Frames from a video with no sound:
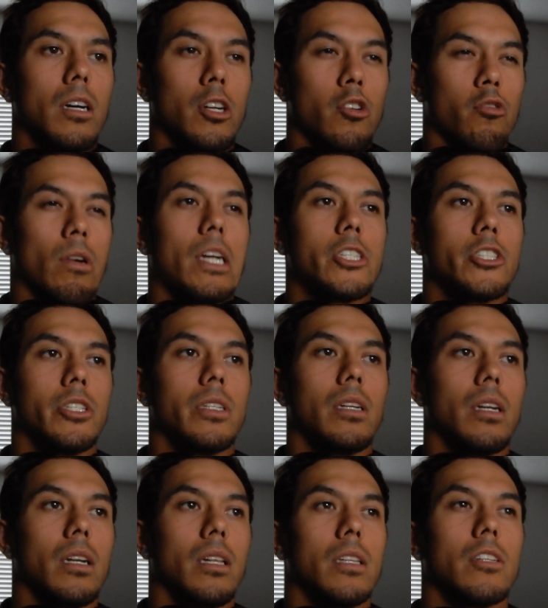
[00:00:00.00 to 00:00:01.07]
aggression
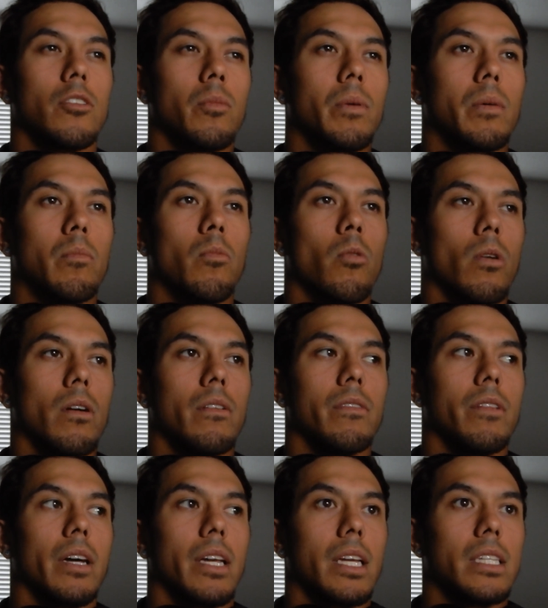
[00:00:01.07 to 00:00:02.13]
and a little bit more of
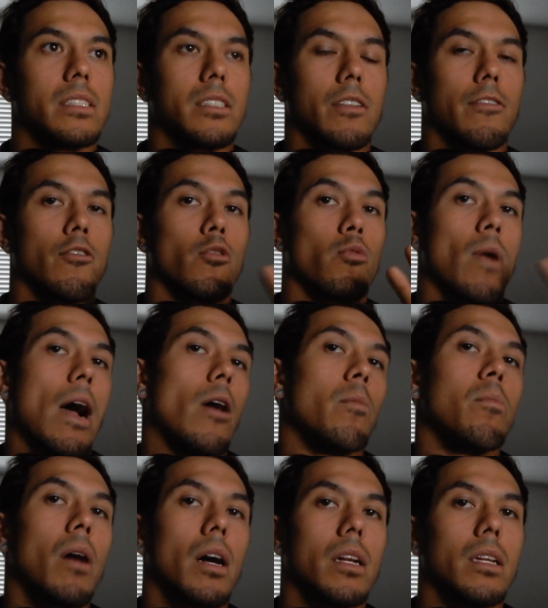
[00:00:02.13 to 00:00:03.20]
like, instead of a
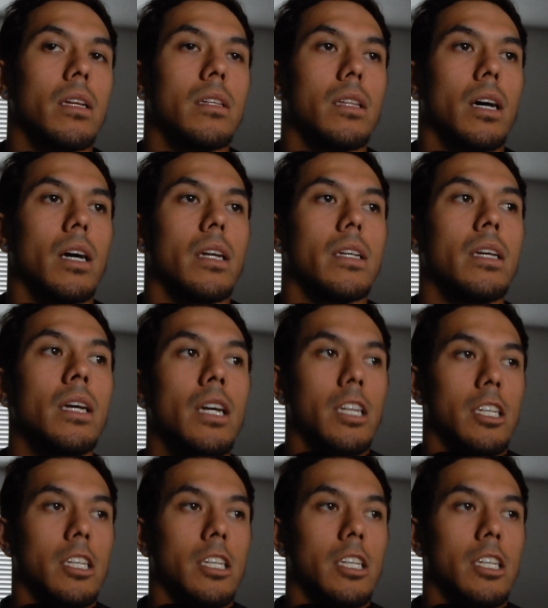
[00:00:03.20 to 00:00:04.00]
round body line,